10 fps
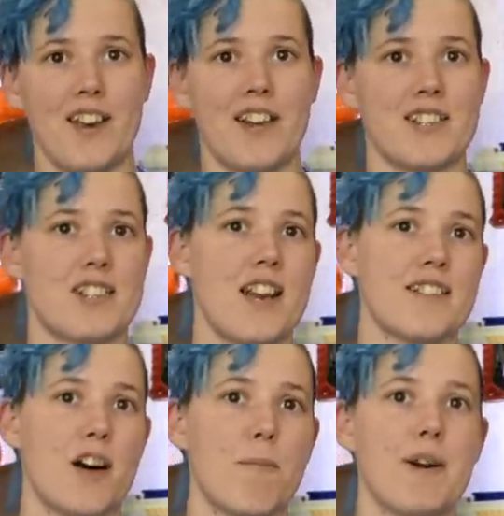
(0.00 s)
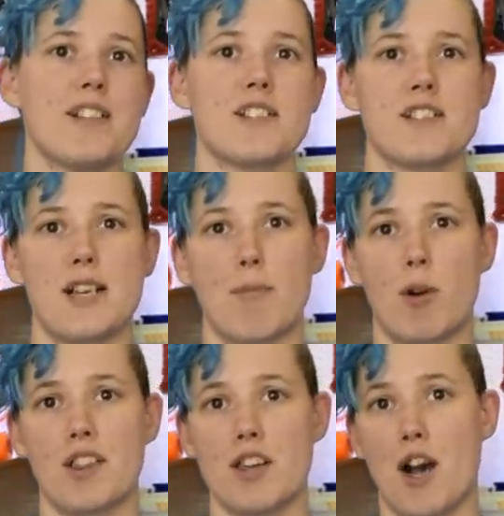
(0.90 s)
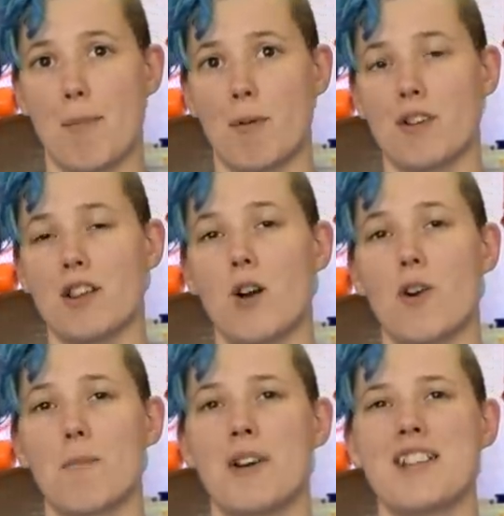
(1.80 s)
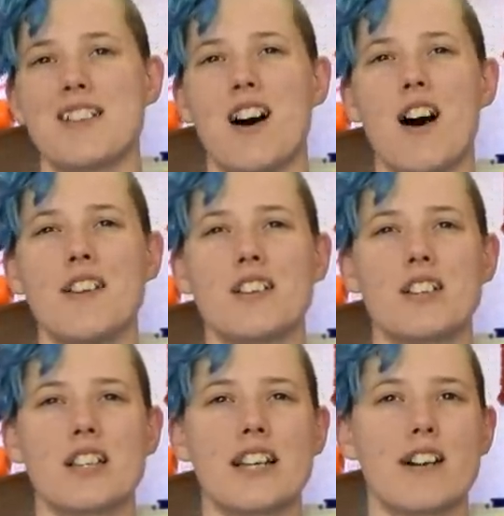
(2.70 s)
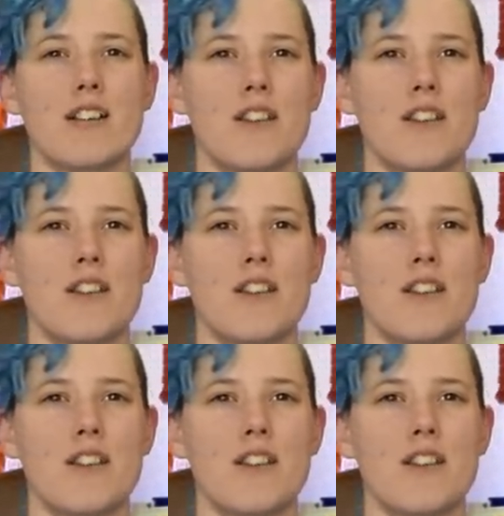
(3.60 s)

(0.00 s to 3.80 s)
It has takedown pins to separate the upper and lower, but it's unclear